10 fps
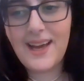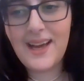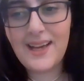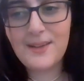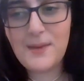
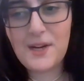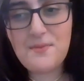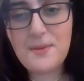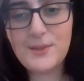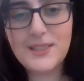I
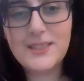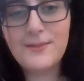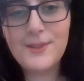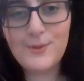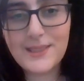remember just
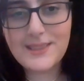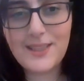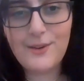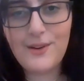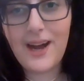a few weeks ago,